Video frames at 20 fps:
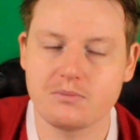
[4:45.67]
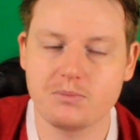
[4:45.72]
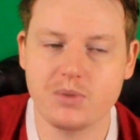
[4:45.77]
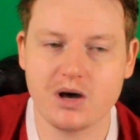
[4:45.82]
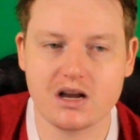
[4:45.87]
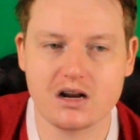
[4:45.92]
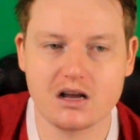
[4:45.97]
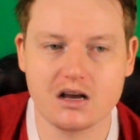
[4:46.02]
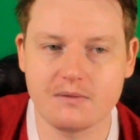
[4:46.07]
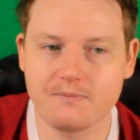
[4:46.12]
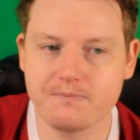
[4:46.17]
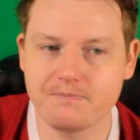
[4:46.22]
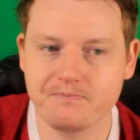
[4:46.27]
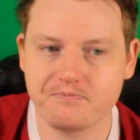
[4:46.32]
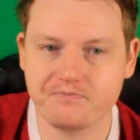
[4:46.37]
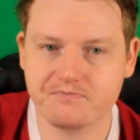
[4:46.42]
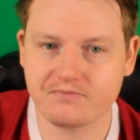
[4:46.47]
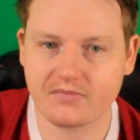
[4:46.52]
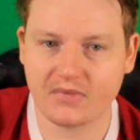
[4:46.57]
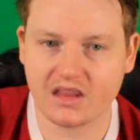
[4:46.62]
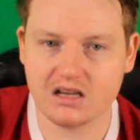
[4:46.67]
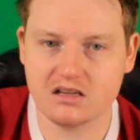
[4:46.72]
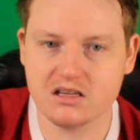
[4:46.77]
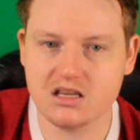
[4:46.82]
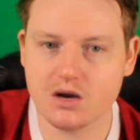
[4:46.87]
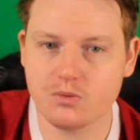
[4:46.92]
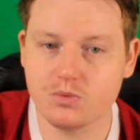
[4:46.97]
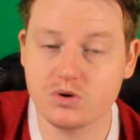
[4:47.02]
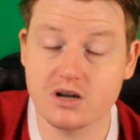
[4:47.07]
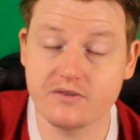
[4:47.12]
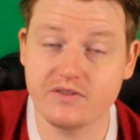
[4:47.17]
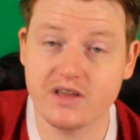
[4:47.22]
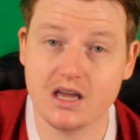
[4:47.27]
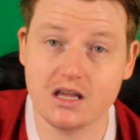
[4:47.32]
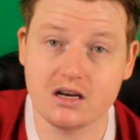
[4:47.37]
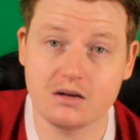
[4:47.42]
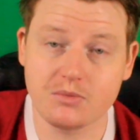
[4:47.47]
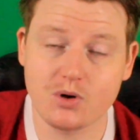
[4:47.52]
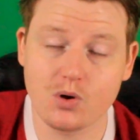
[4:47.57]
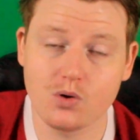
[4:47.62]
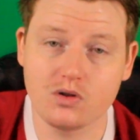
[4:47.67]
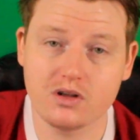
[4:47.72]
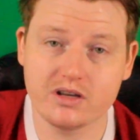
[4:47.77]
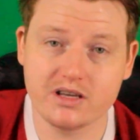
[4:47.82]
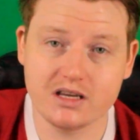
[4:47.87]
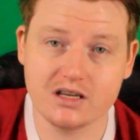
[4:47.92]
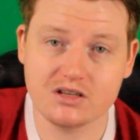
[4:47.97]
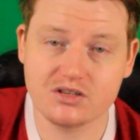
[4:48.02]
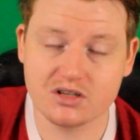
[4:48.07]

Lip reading: But yeah, whatever they end up calling it,